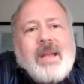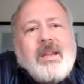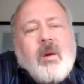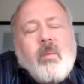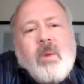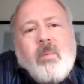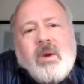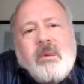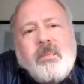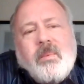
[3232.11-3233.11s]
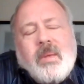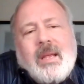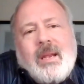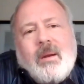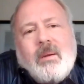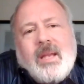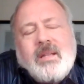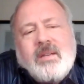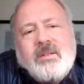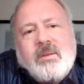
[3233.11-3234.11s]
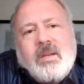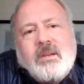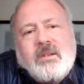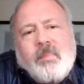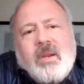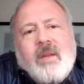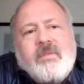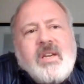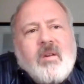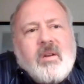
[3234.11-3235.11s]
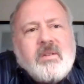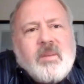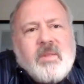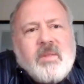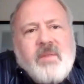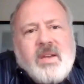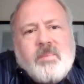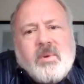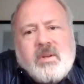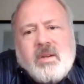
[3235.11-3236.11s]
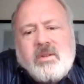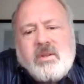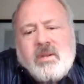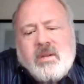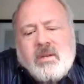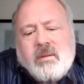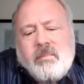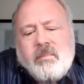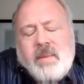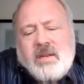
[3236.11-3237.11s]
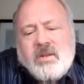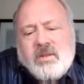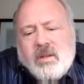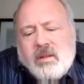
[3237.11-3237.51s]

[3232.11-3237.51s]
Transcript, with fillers: And you know, we're one of the, you know that, that's it's something I've seen on some of the Facebook uh, uh pages.